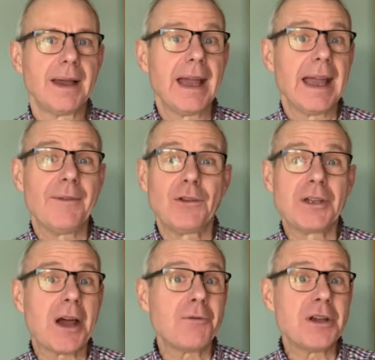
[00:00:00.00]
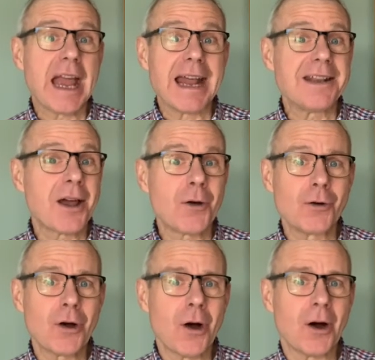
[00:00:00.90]
If you don't yet know
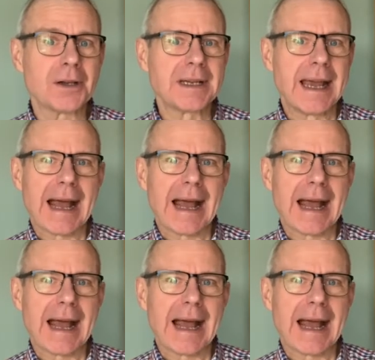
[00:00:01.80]
God